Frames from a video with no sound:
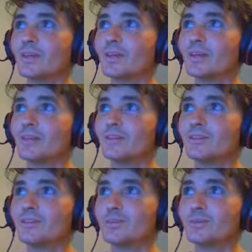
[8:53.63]
And the
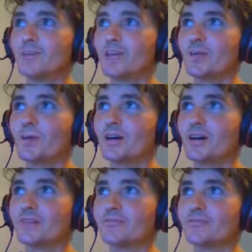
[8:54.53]
chip came
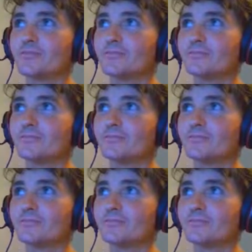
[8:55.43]
off.